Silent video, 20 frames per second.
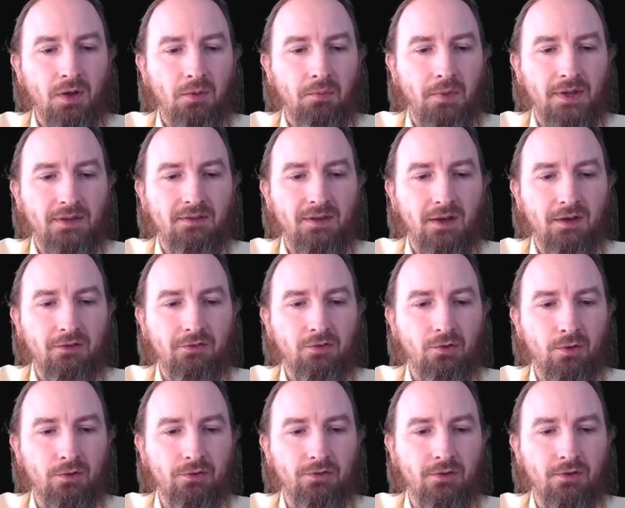my data
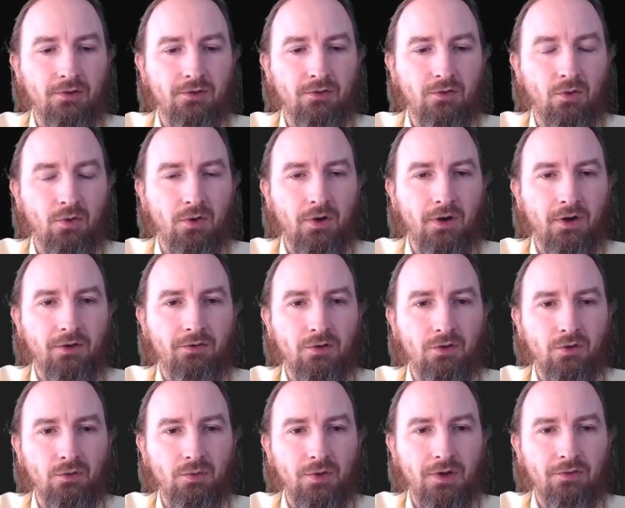sources or
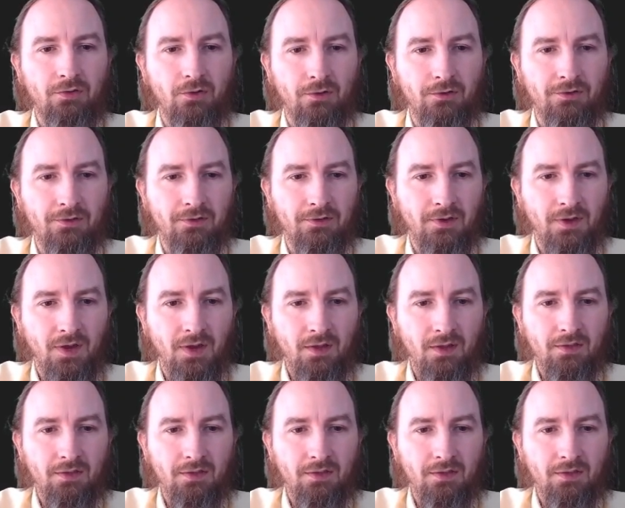external resources,